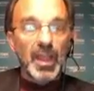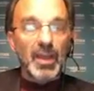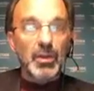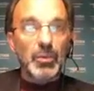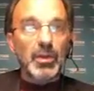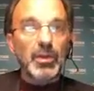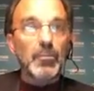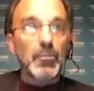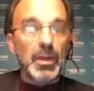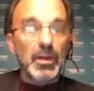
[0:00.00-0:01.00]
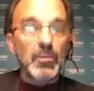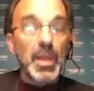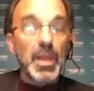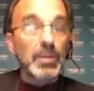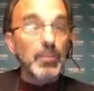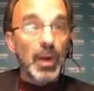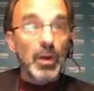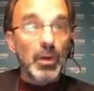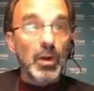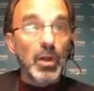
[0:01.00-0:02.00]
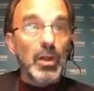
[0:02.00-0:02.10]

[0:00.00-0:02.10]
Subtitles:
adequate manpower